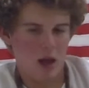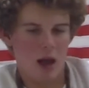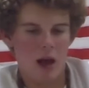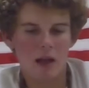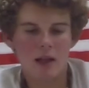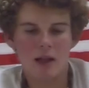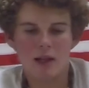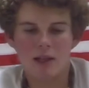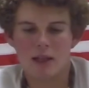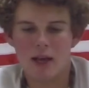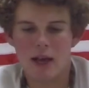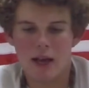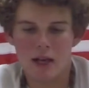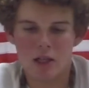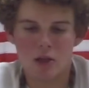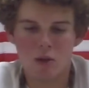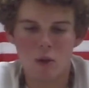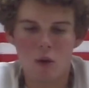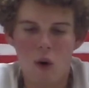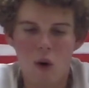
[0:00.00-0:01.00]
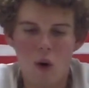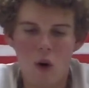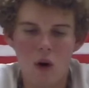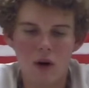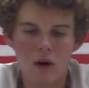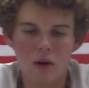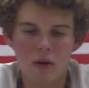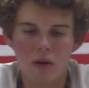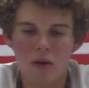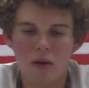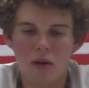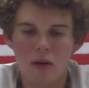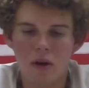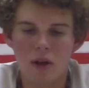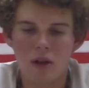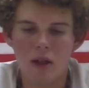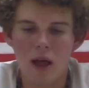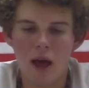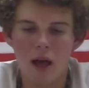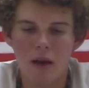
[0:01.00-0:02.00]
I like the actual hard
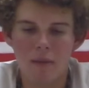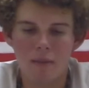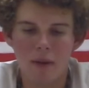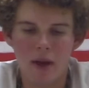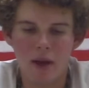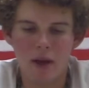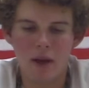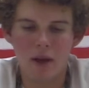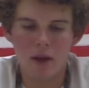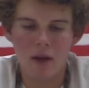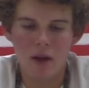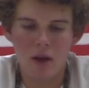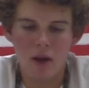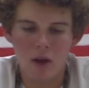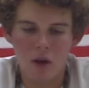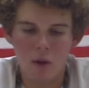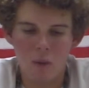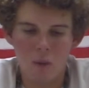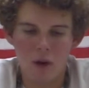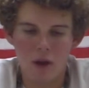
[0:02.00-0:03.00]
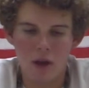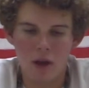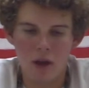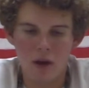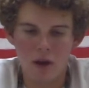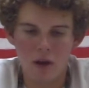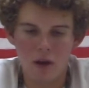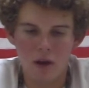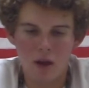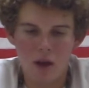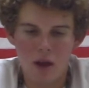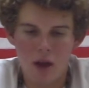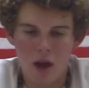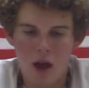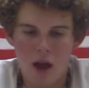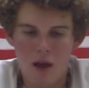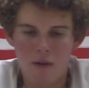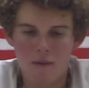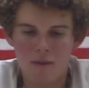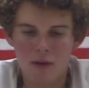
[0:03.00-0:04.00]
glide bait when
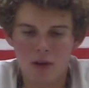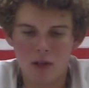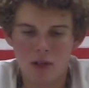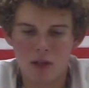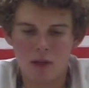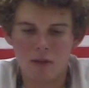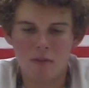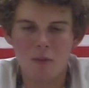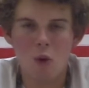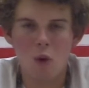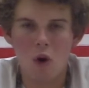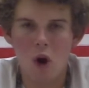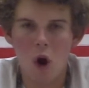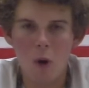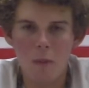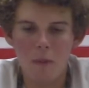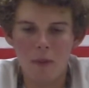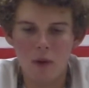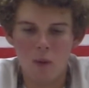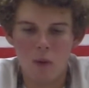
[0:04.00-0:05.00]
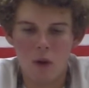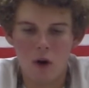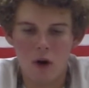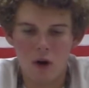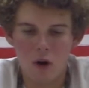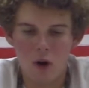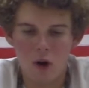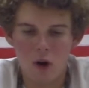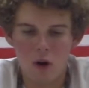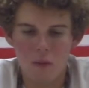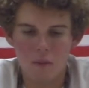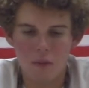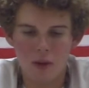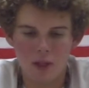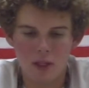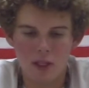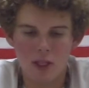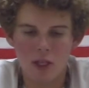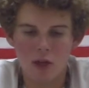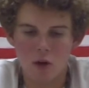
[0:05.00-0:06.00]
I'm fishing more open water, but
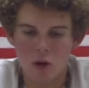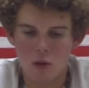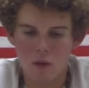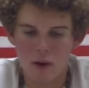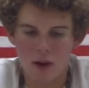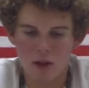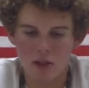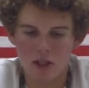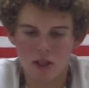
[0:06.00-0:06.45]
still around